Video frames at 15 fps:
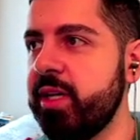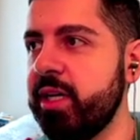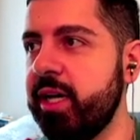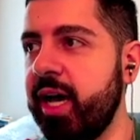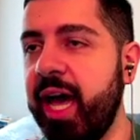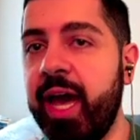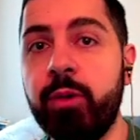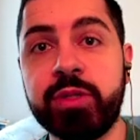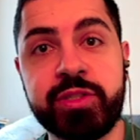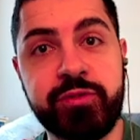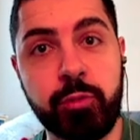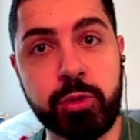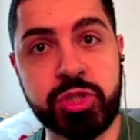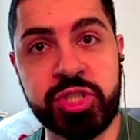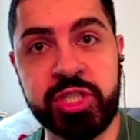I was
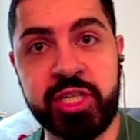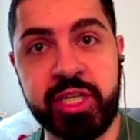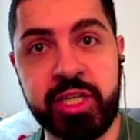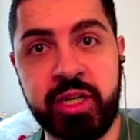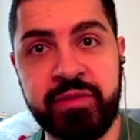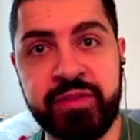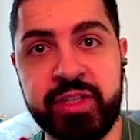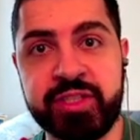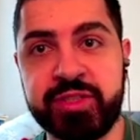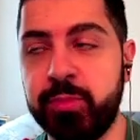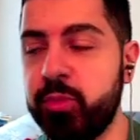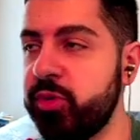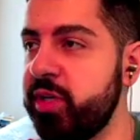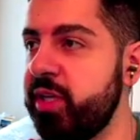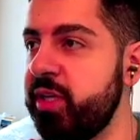fortunate enough this
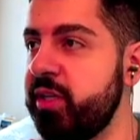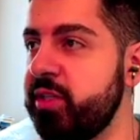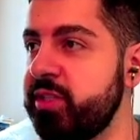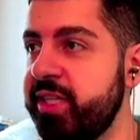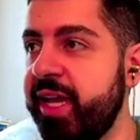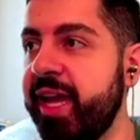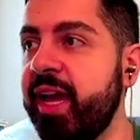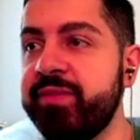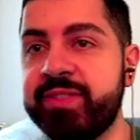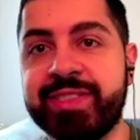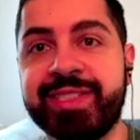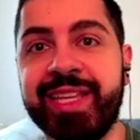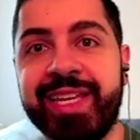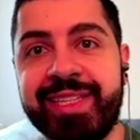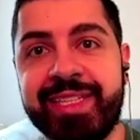morning to have a
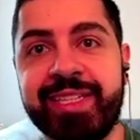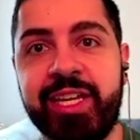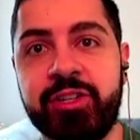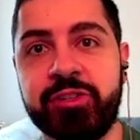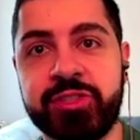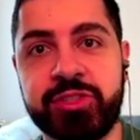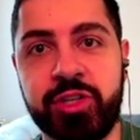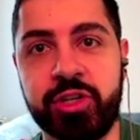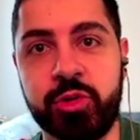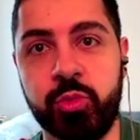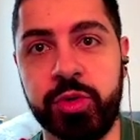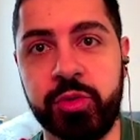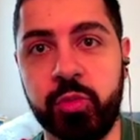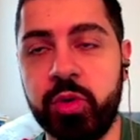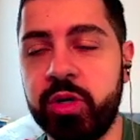slightly later start with
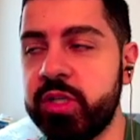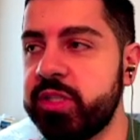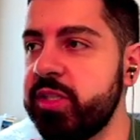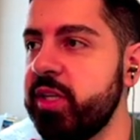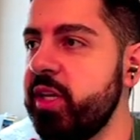work.